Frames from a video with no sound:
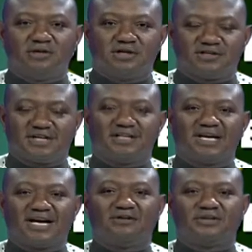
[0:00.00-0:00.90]
start a
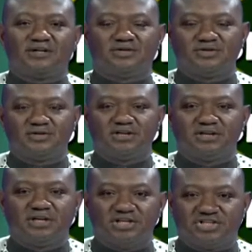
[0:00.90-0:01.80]
countdown to the
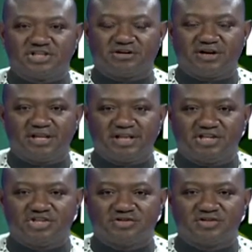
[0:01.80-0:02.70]
general
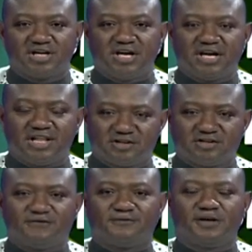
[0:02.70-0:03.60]
elections. A lot
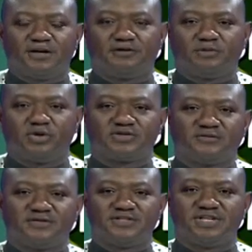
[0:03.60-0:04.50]
of reports of
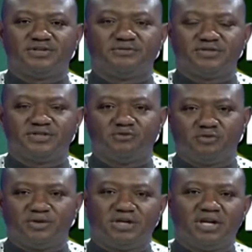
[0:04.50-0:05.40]
insecurity
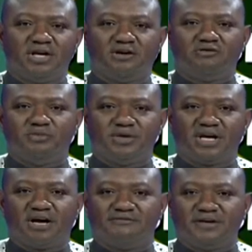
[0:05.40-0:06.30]
will be
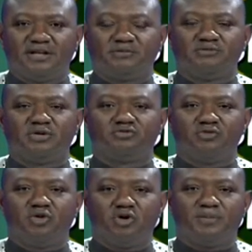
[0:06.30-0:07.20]
available, but we
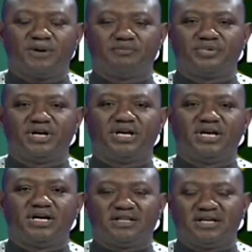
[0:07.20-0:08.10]
hope and pray
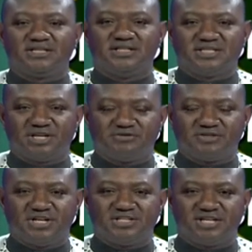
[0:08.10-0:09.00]
that the
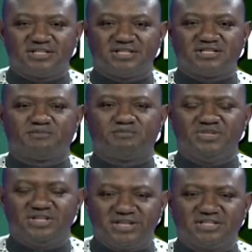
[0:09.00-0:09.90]
security agencies,
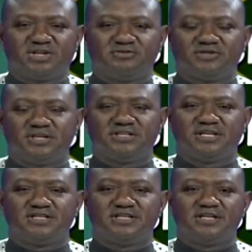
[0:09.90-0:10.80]
the lead security
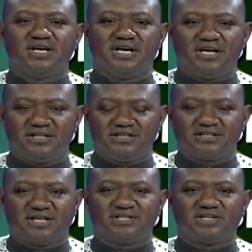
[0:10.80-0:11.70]
agency in
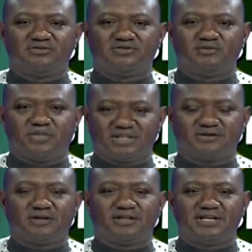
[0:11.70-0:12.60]
entire security,
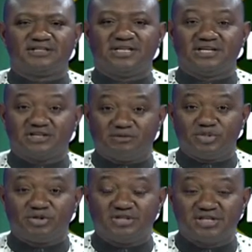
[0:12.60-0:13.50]
particularly that is the Nigerian
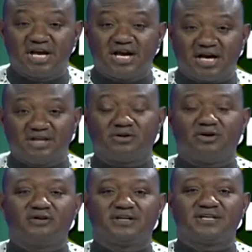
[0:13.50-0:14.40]
police, and
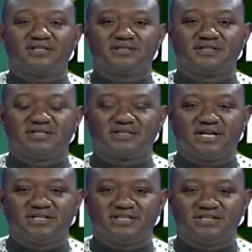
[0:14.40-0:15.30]
all that sister
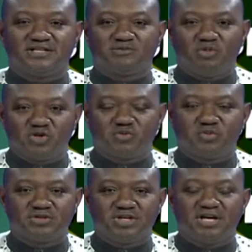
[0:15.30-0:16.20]
agencies must
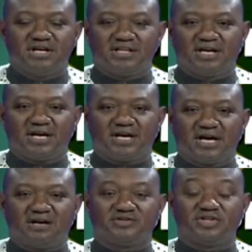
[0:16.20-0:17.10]
put their
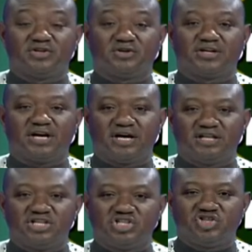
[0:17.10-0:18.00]
house in order and
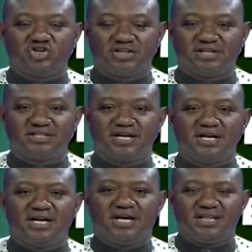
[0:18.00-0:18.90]
ensure that
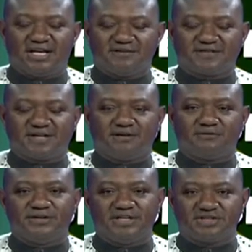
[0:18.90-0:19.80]
lives of
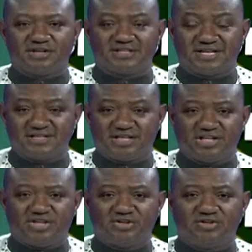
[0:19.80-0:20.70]
Nigerians are
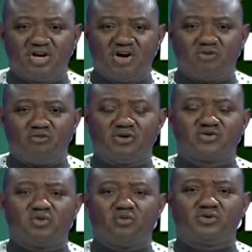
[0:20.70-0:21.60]
secured. We
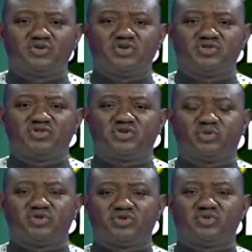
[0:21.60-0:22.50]
also want to use this
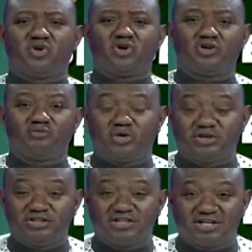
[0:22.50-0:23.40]
opportunity to call on
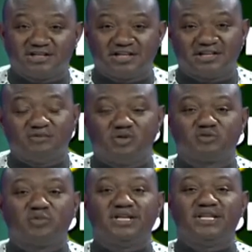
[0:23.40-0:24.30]
politicians that they
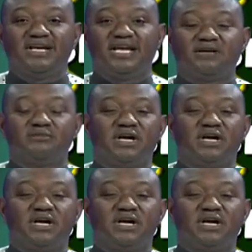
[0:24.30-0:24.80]
must play the game